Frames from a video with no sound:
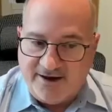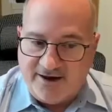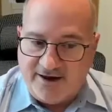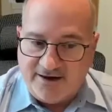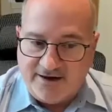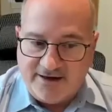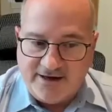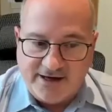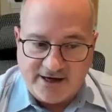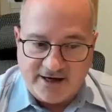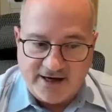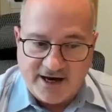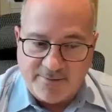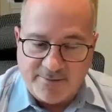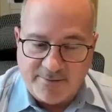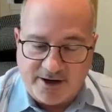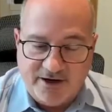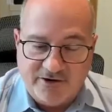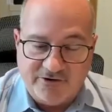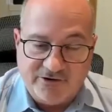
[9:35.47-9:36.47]
economic
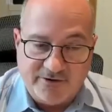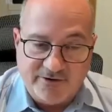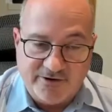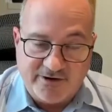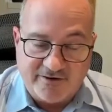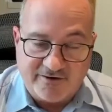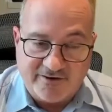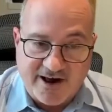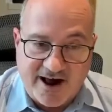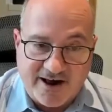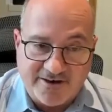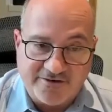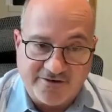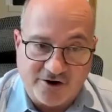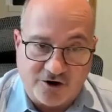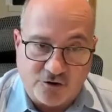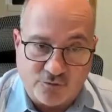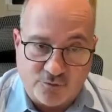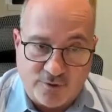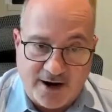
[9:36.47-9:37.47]
injury disaster
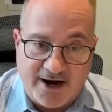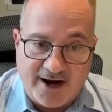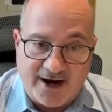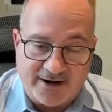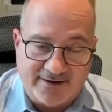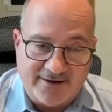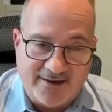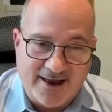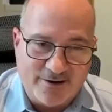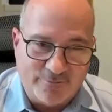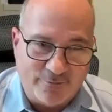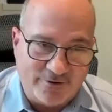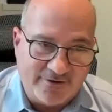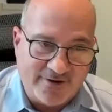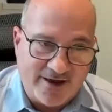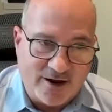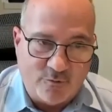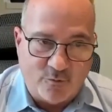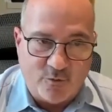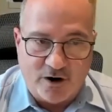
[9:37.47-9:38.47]
grant, that was
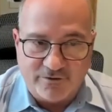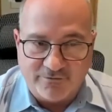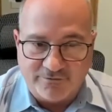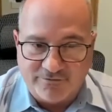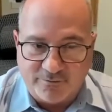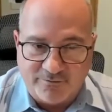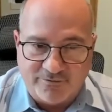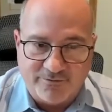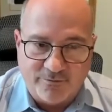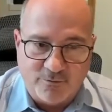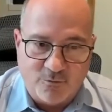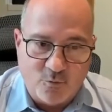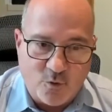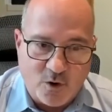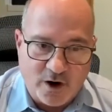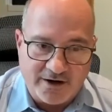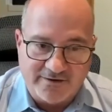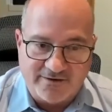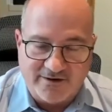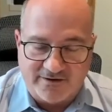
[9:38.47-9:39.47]
that one from
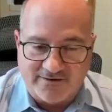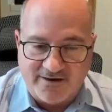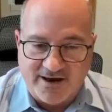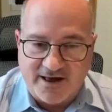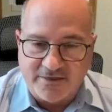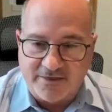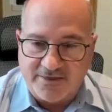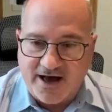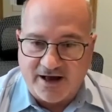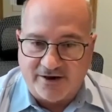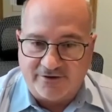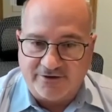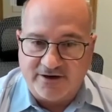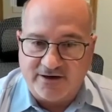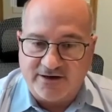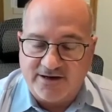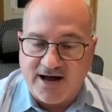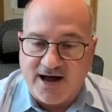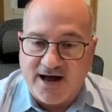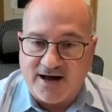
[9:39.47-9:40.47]
$1,000 to
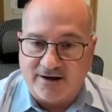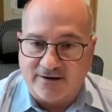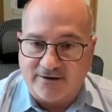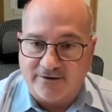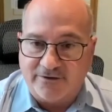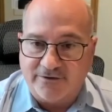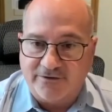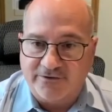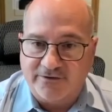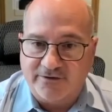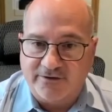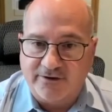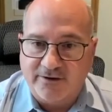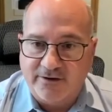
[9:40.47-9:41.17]
$10,000.